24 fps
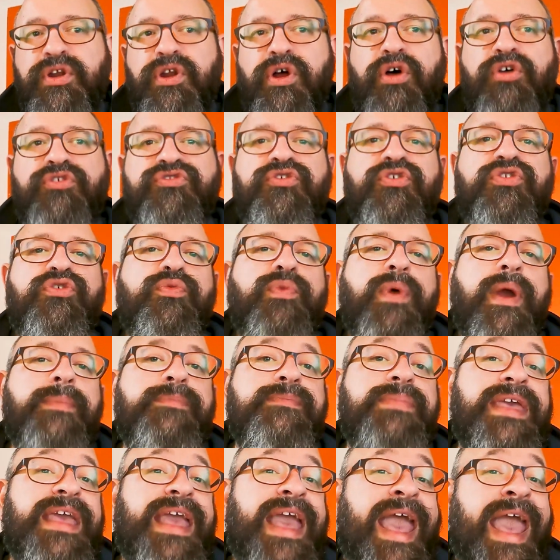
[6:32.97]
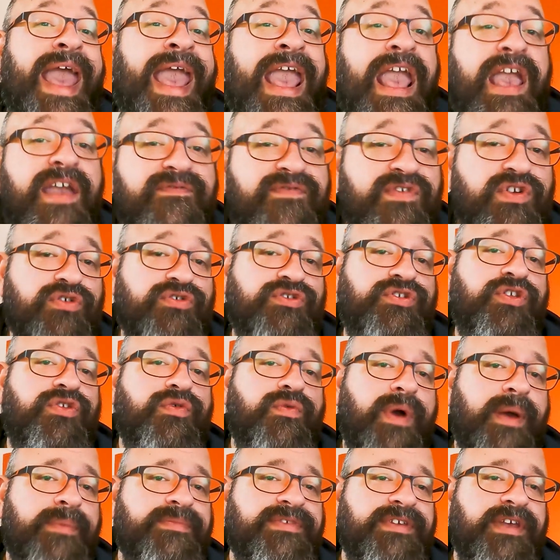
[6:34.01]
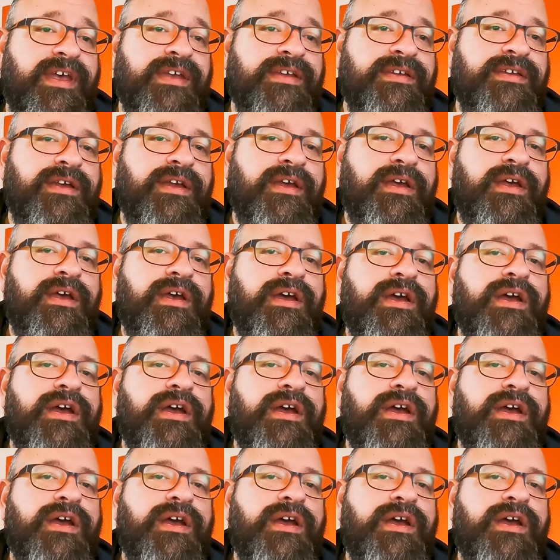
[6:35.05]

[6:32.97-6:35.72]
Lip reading: but also the right behavior to the website